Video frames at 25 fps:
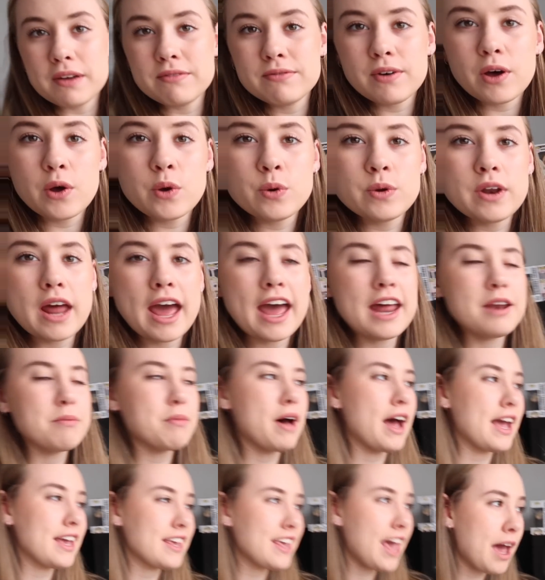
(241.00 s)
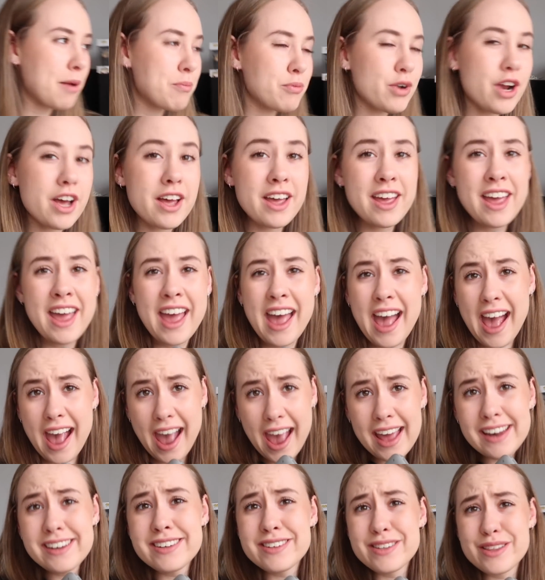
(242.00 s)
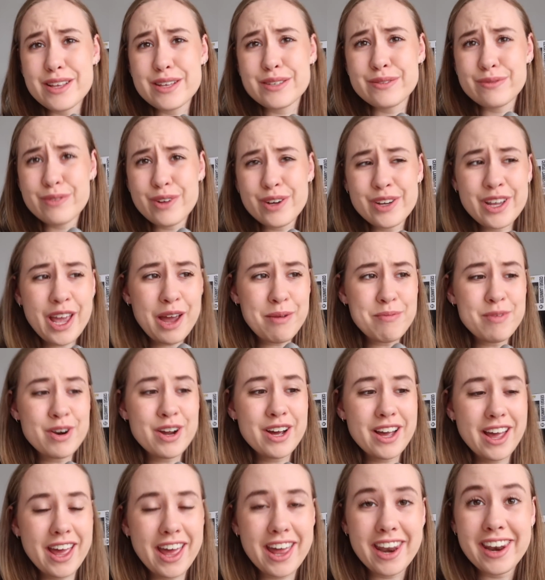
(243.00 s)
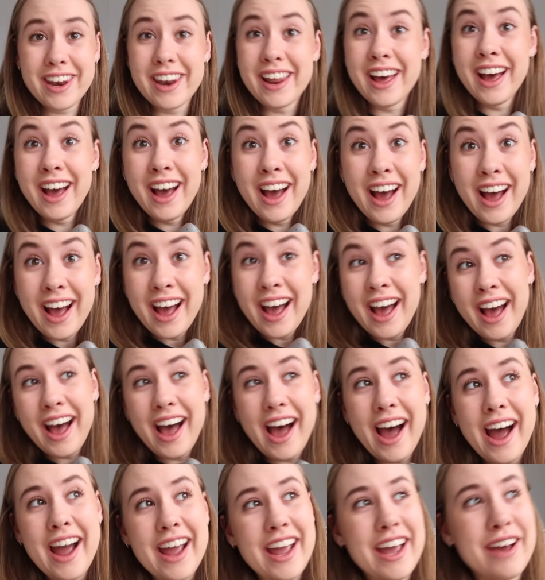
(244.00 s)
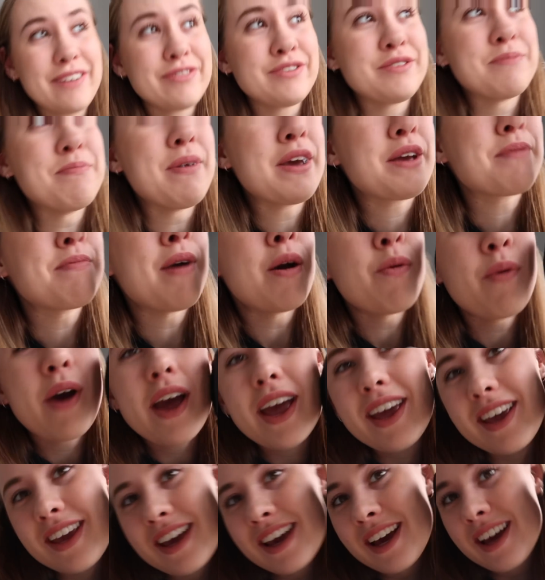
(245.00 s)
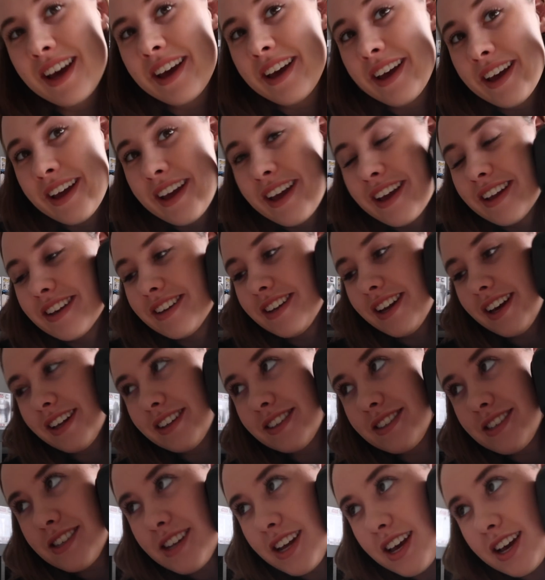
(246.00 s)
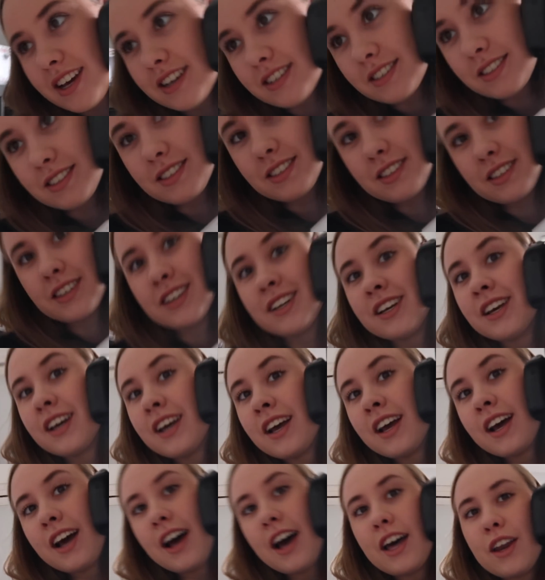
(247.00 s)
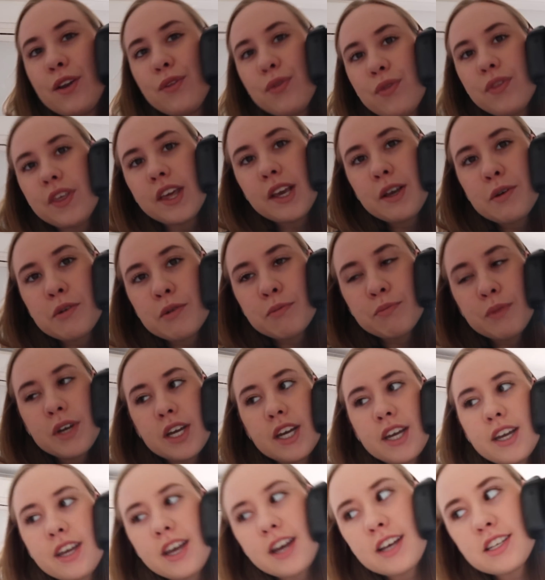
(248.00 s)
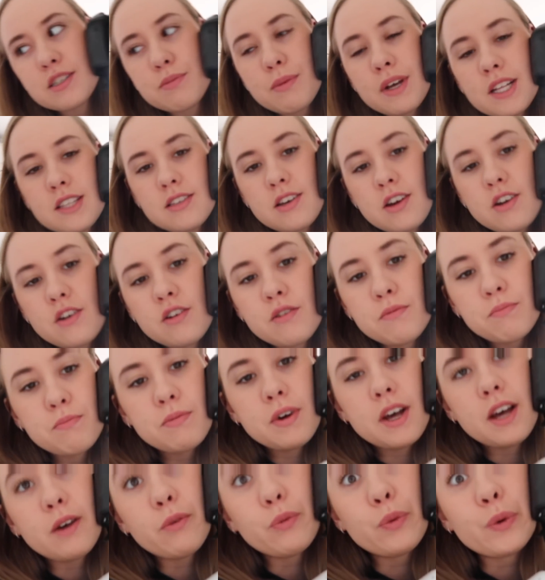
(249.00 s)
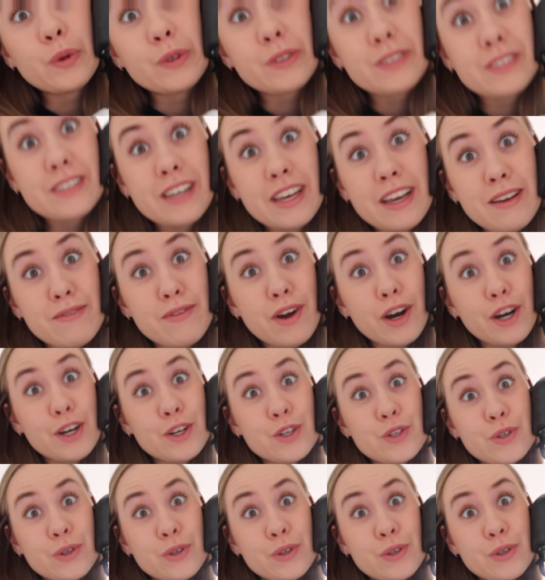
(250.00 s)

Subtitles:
my phone, and my camera, and this vlog camera, and I have to make my way downstairs. I don't think my housemate's home, but we'll see very